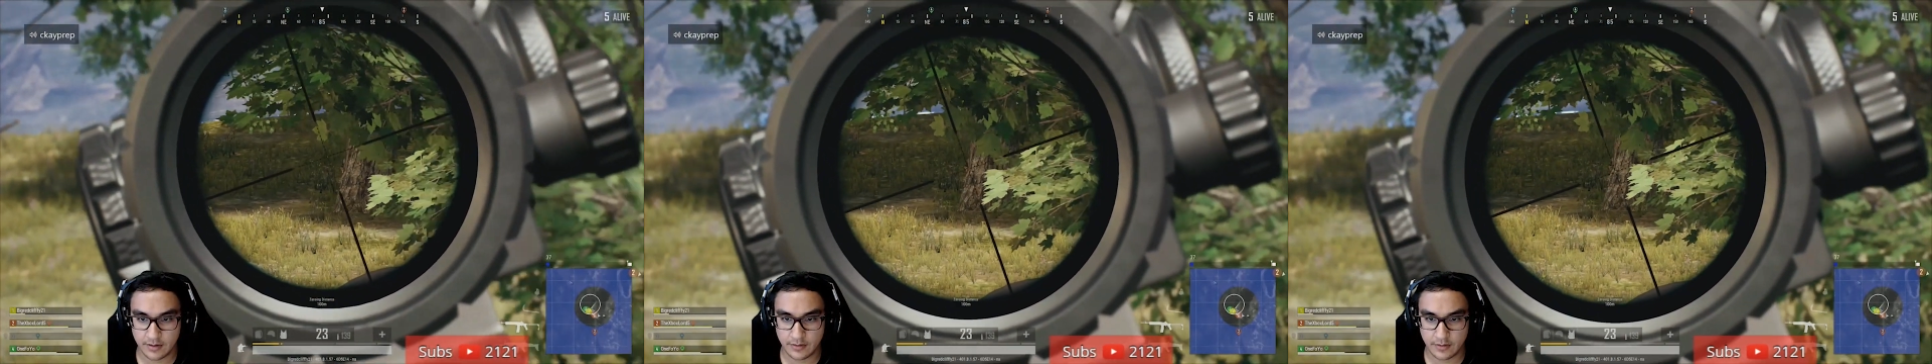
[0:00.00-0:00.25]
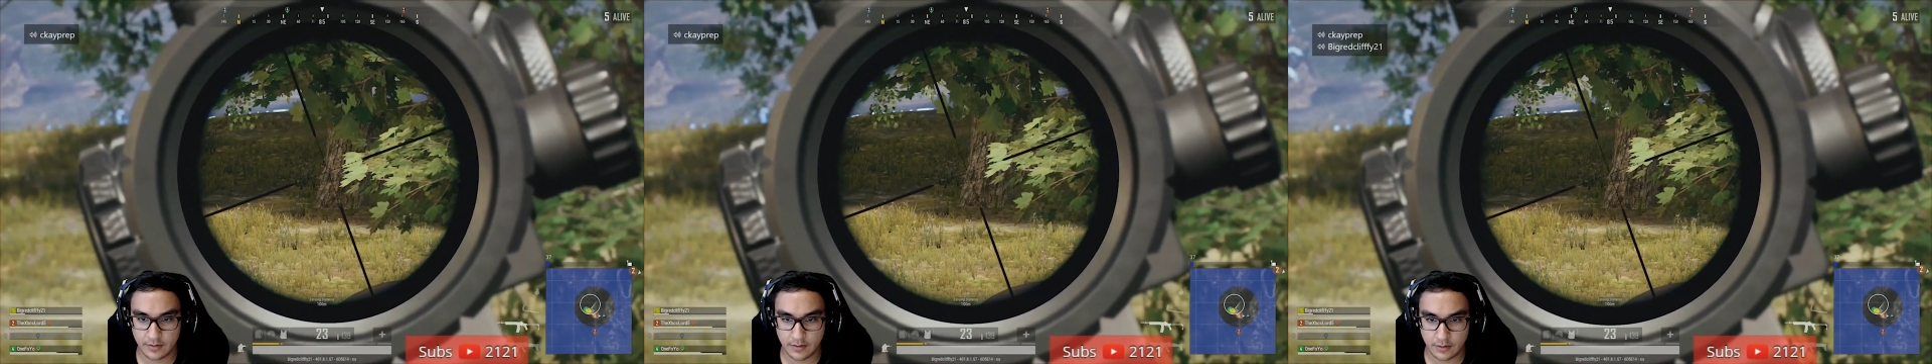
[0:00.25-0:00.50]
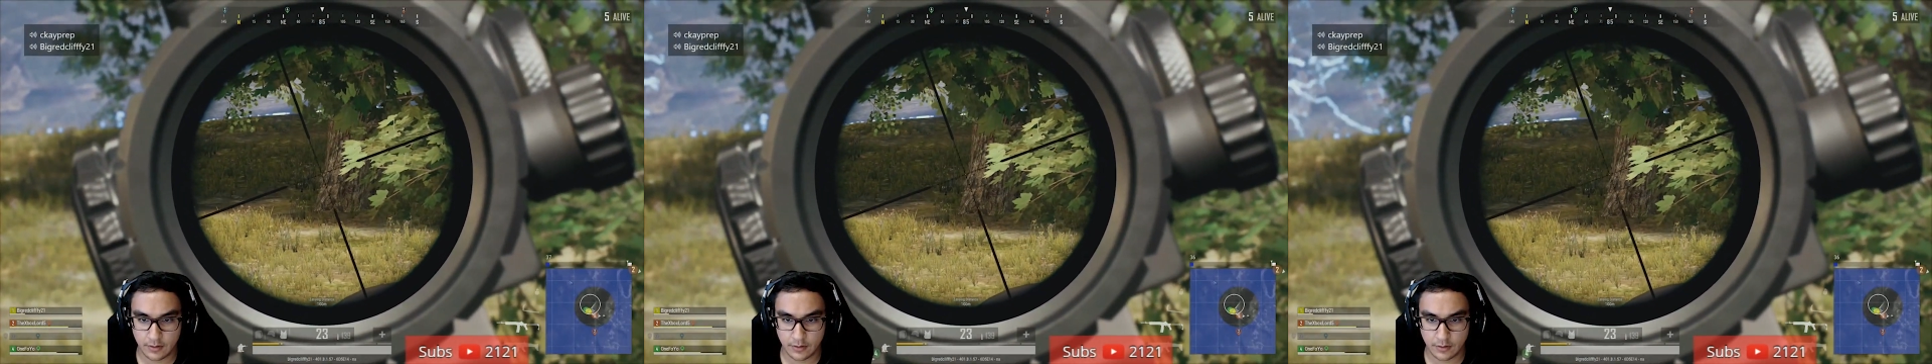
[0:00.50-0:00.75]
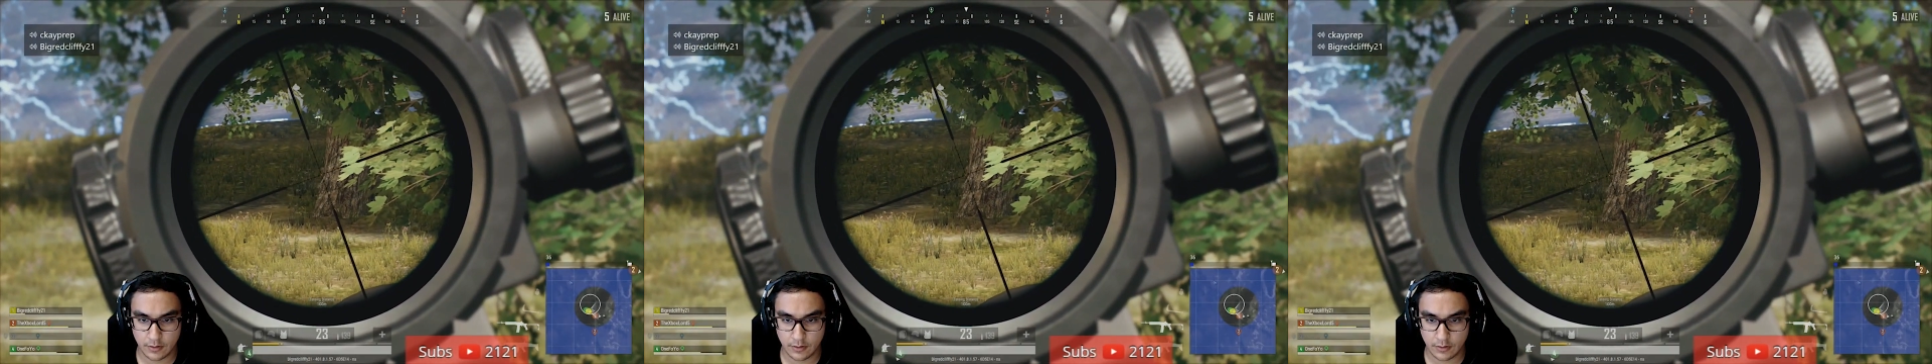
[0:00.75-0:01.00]
is going to
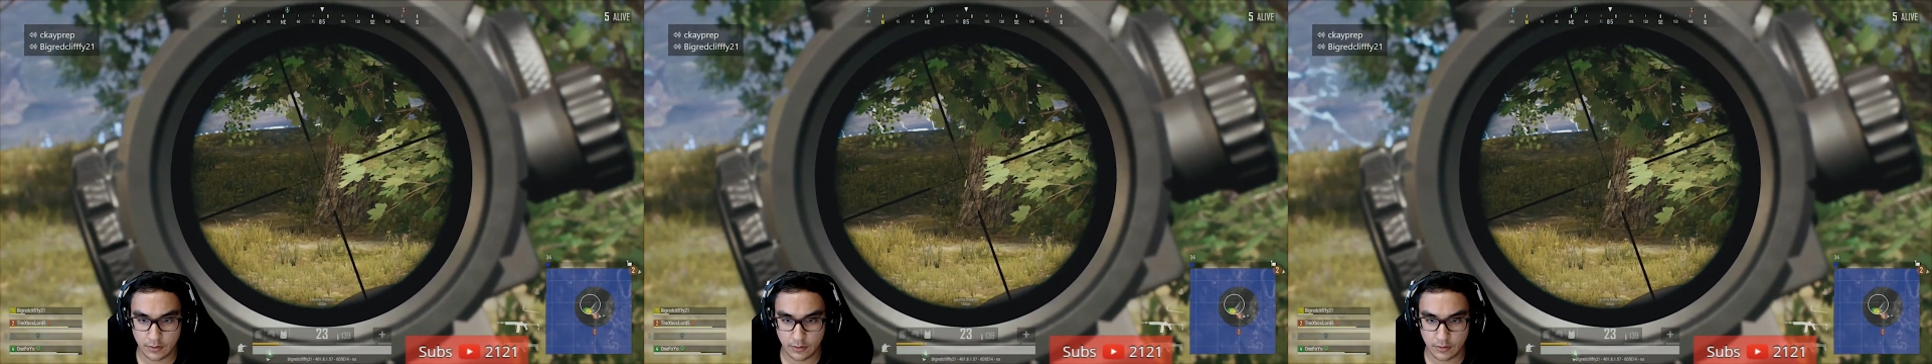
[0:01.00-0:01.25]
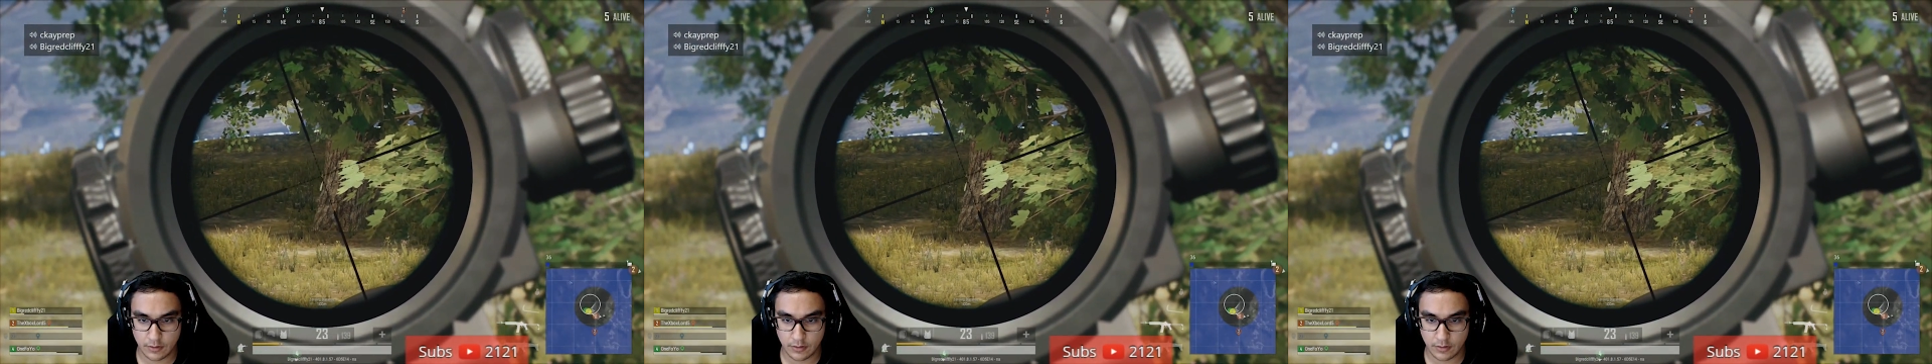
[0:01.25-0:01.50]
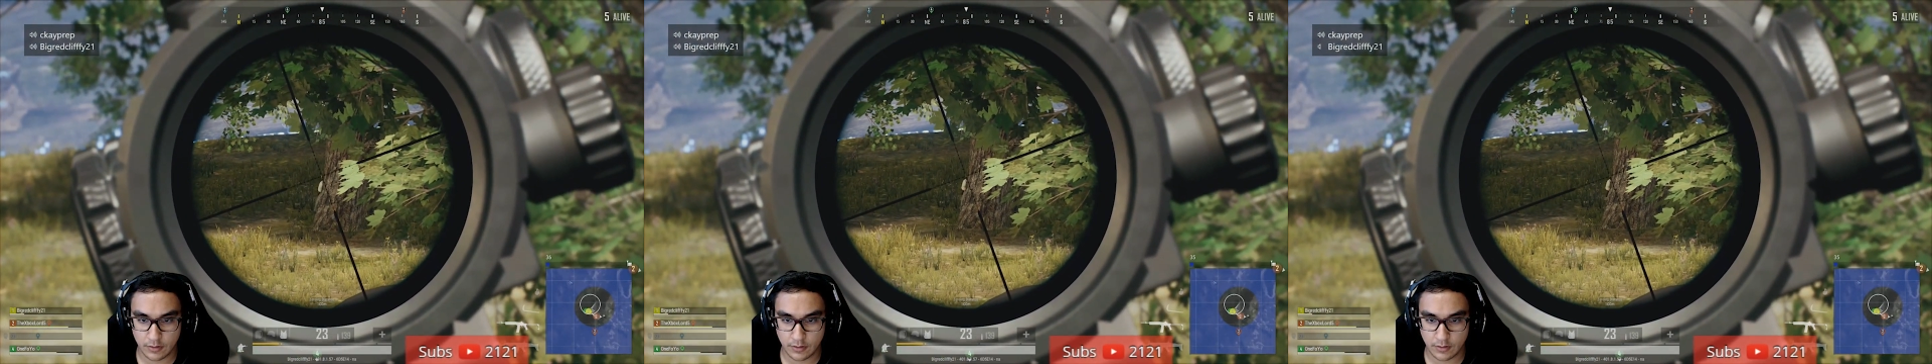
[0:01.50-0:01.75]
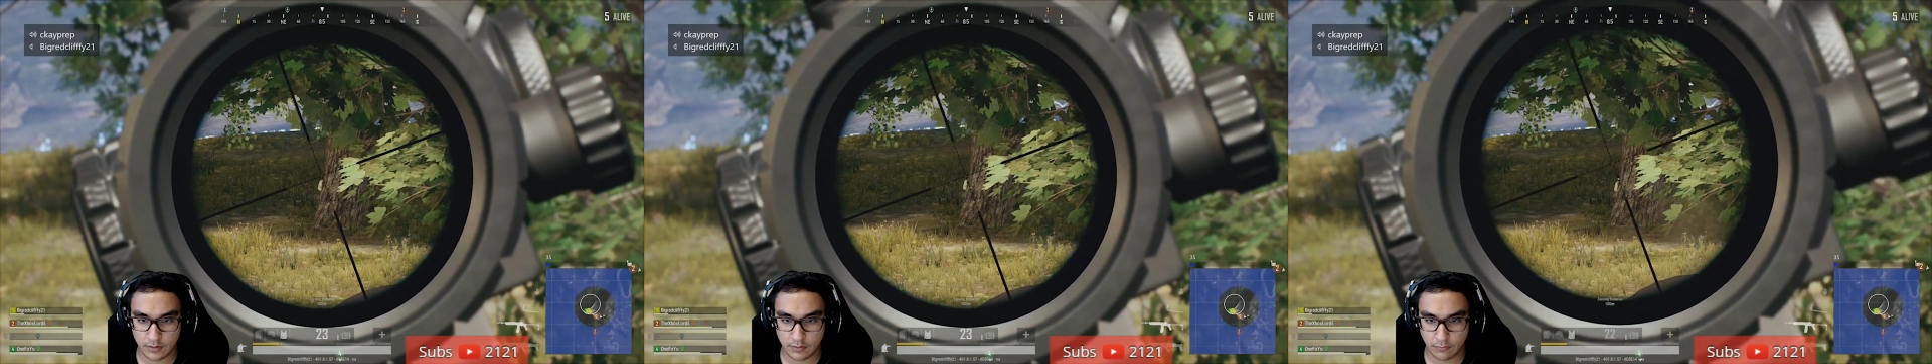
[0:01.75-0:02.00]
bring you or get you